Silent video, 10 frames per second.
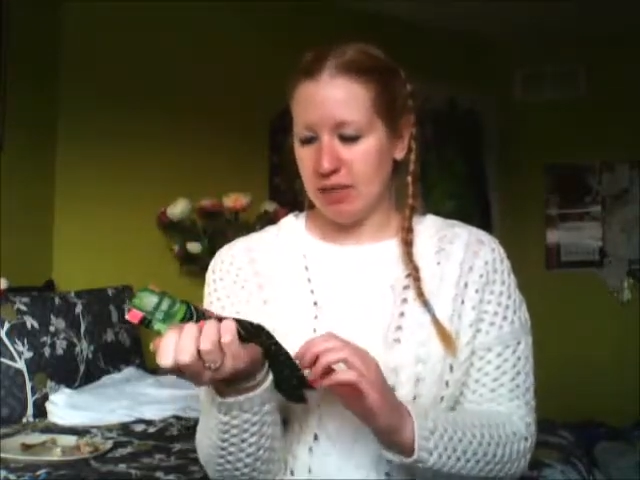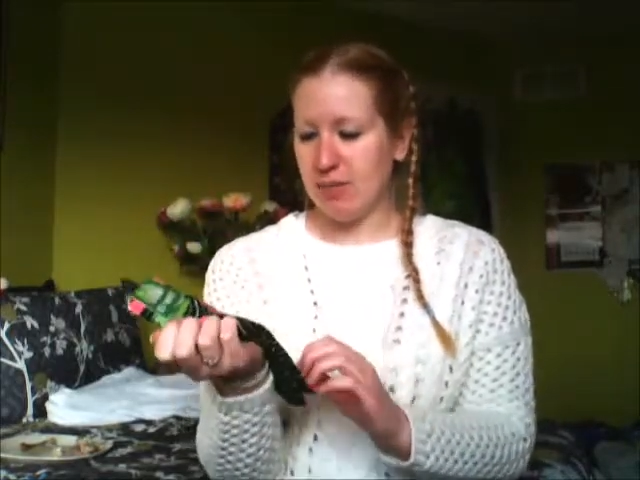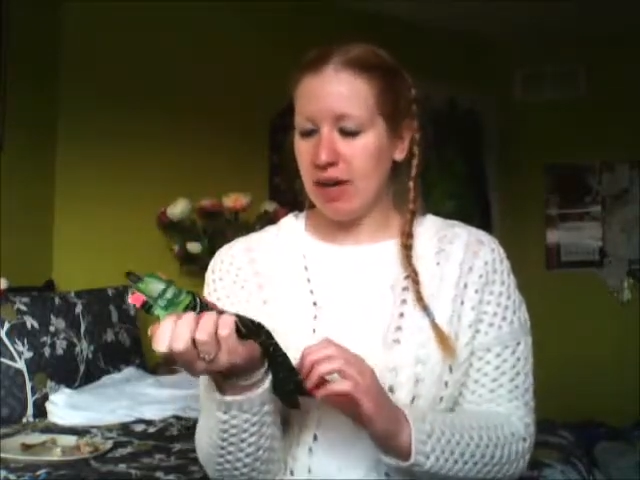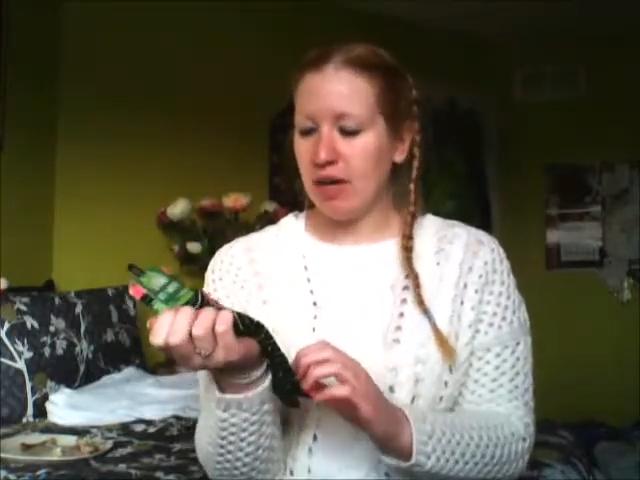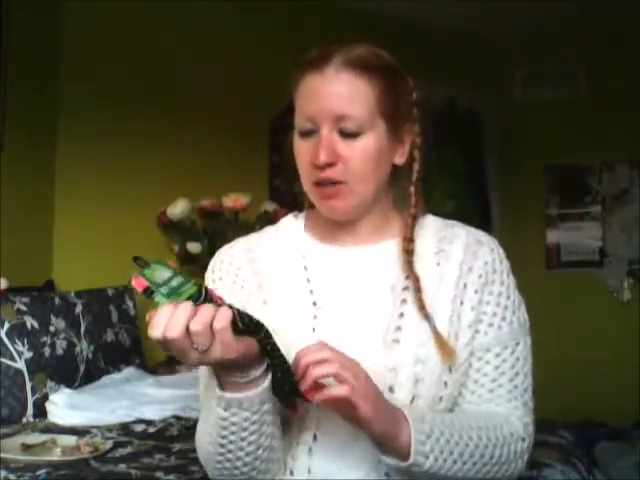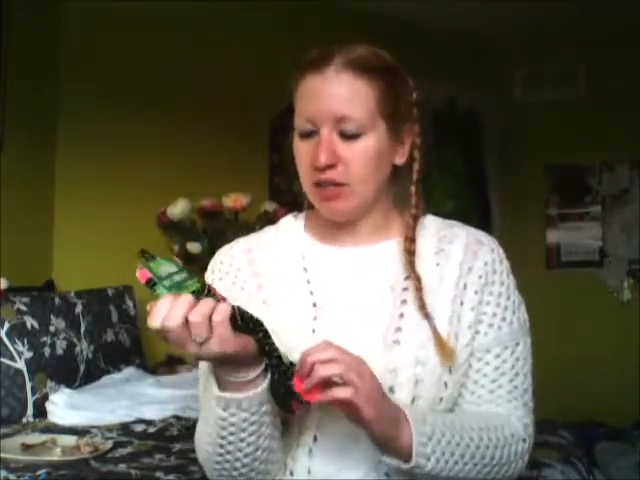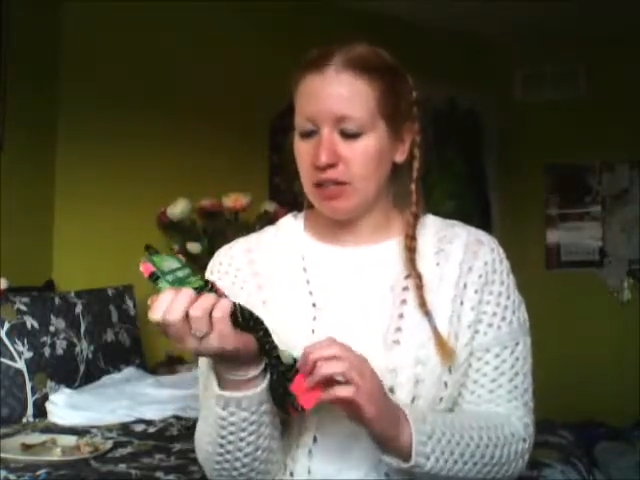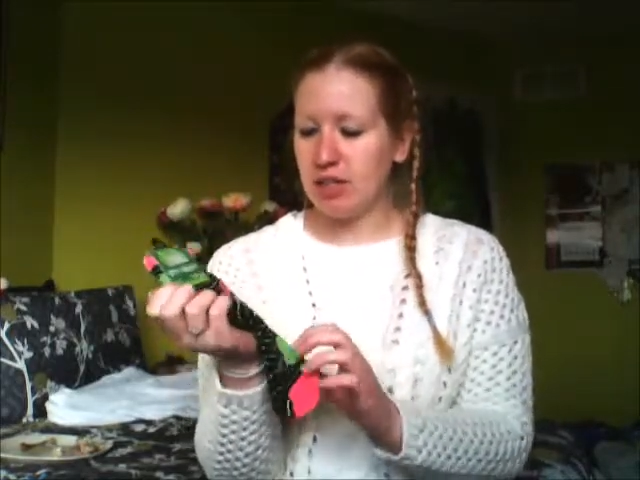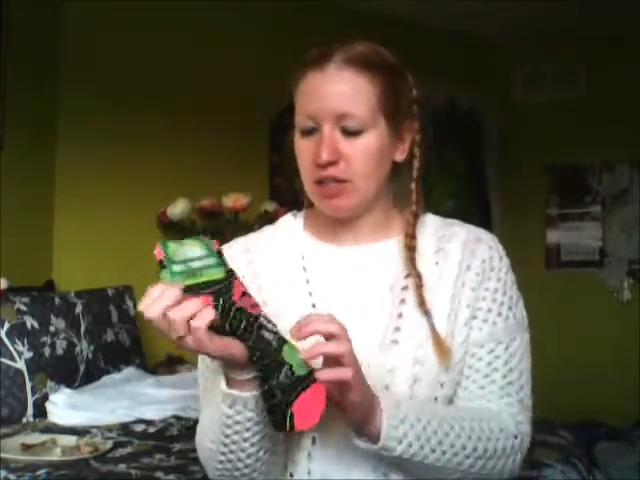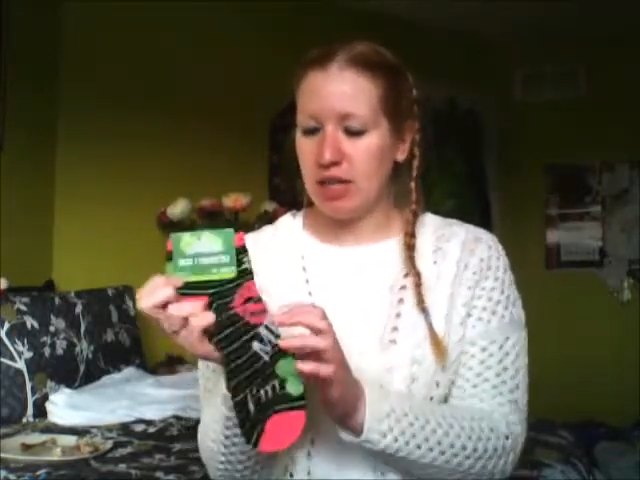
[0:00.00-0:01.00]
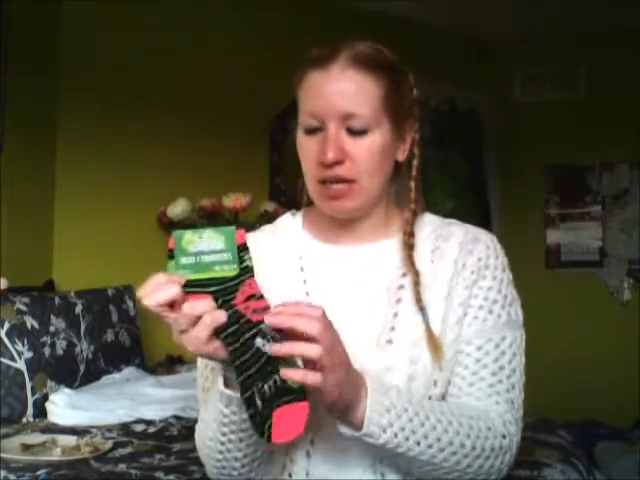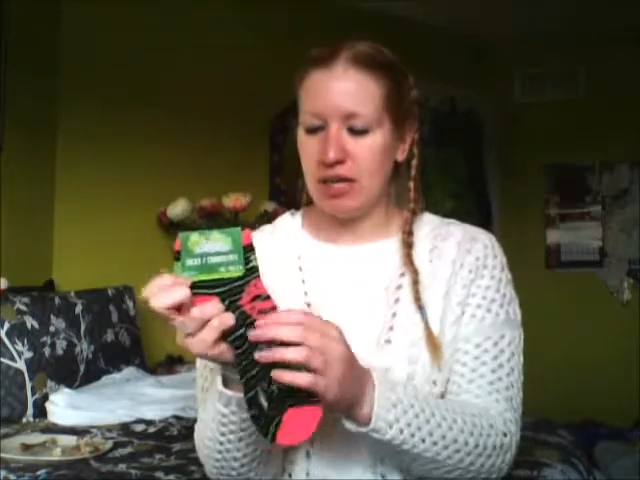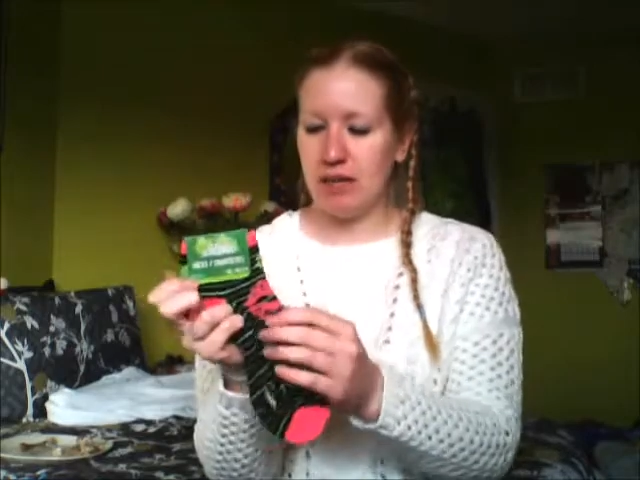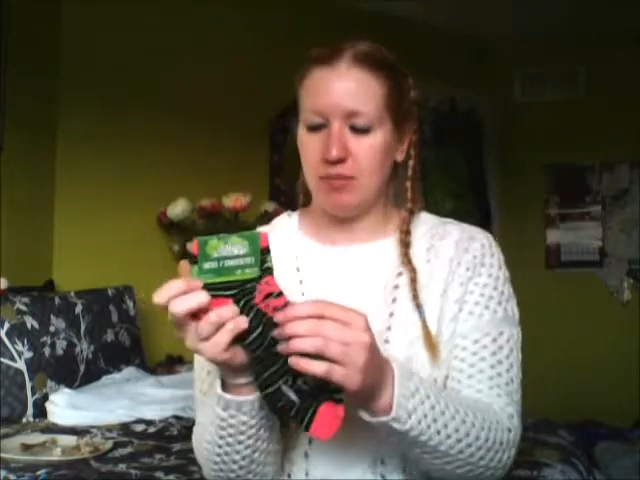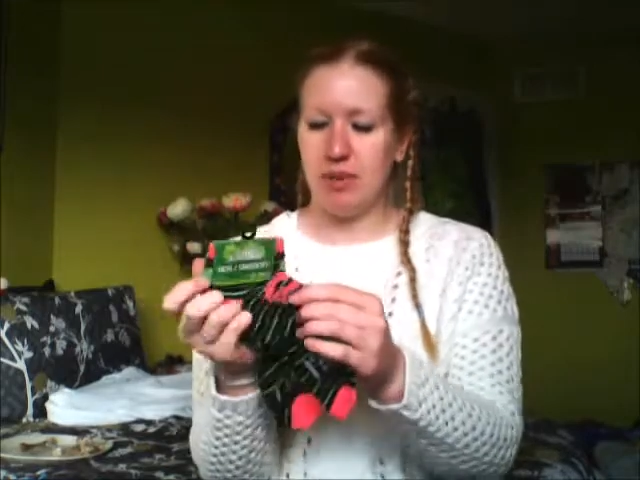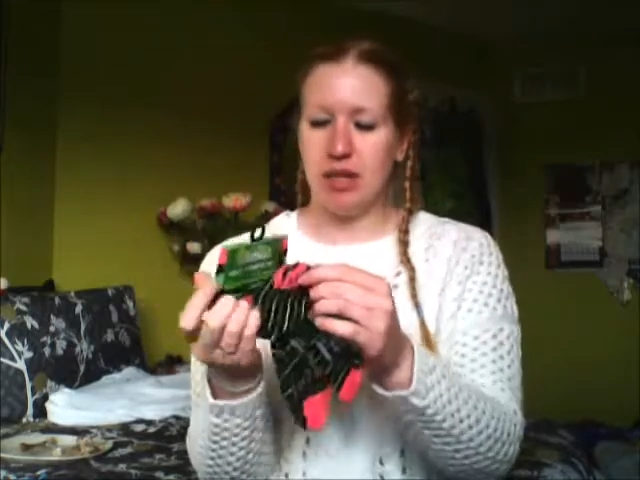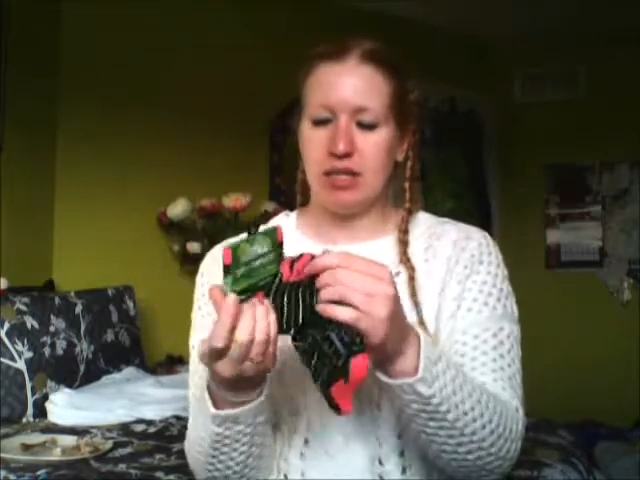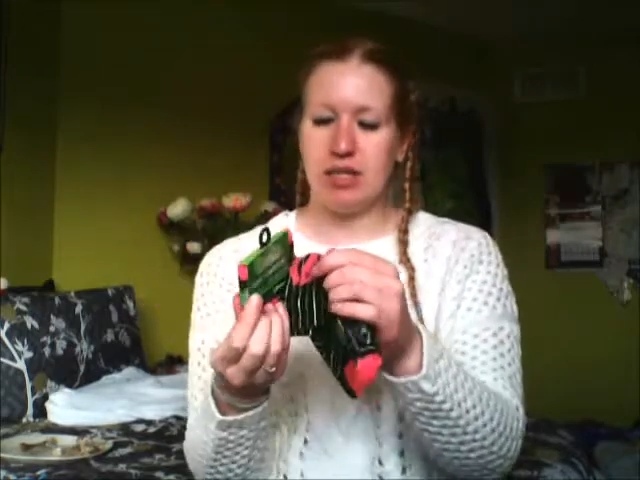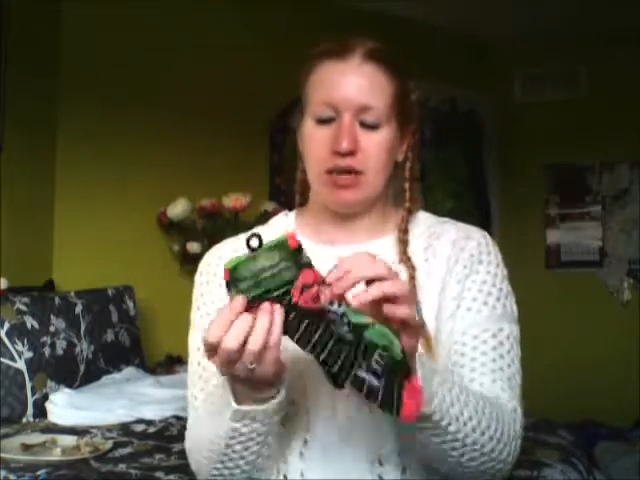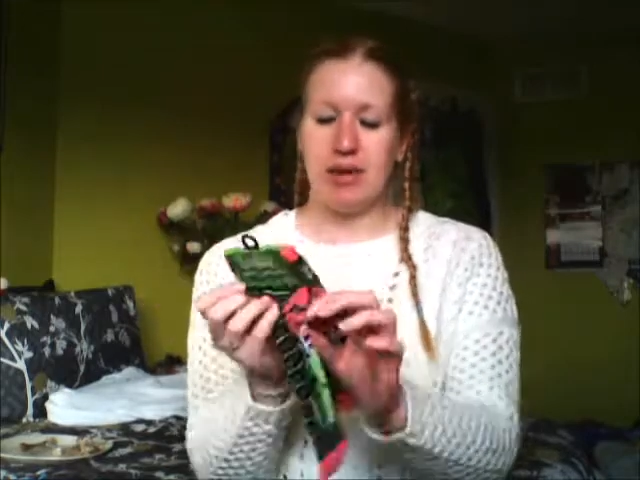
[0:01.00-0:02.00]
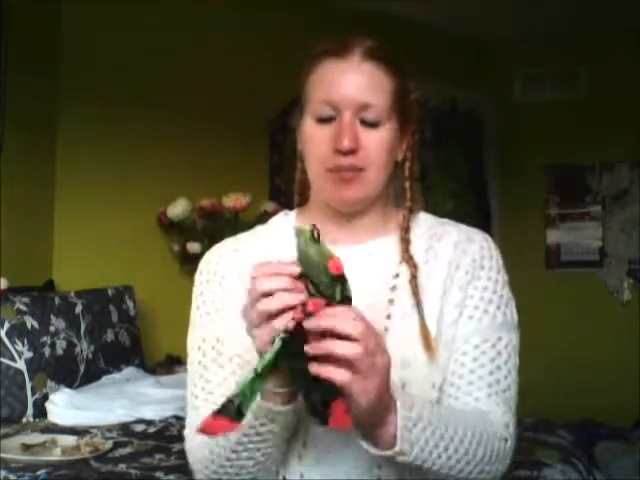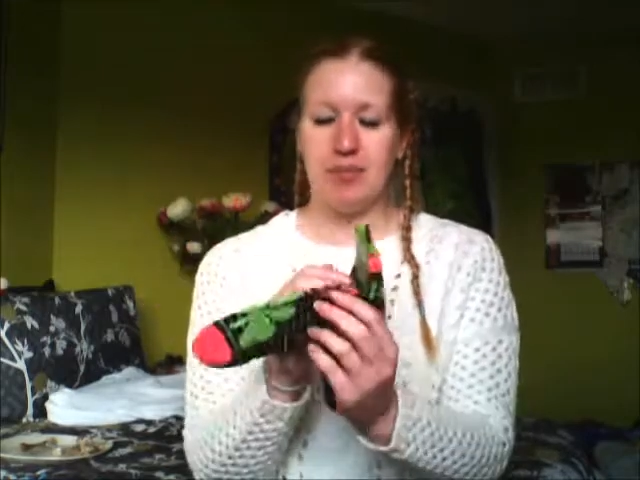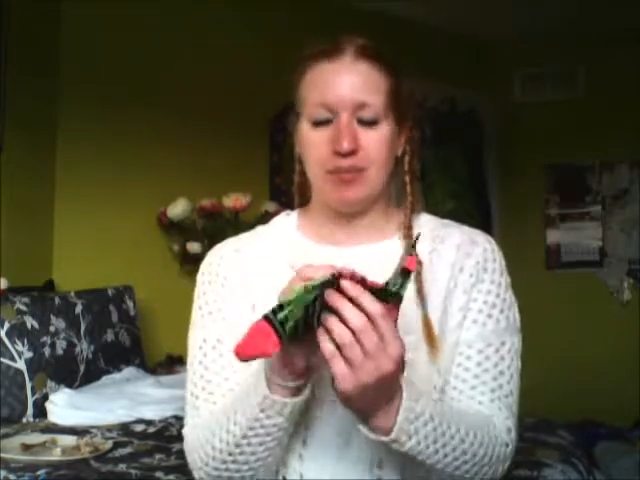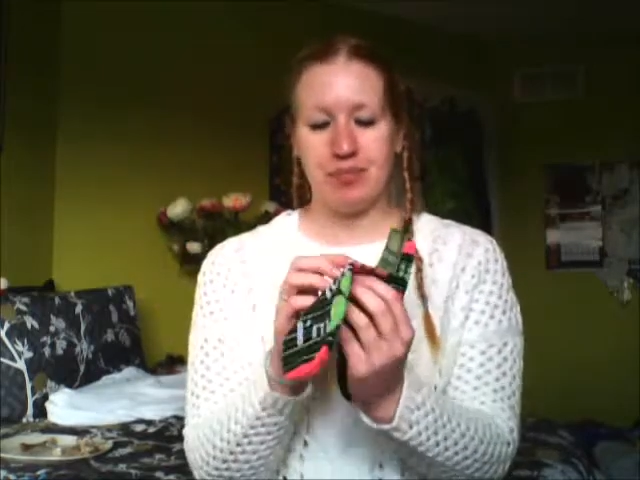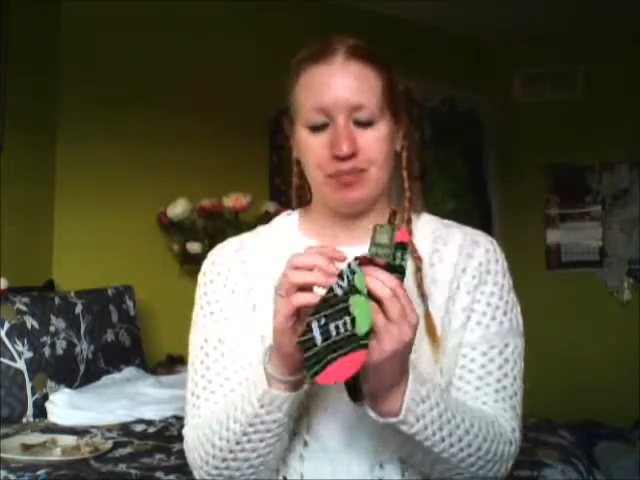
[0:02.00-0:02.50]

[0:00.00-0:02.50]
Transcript: I'm Irish," and but um,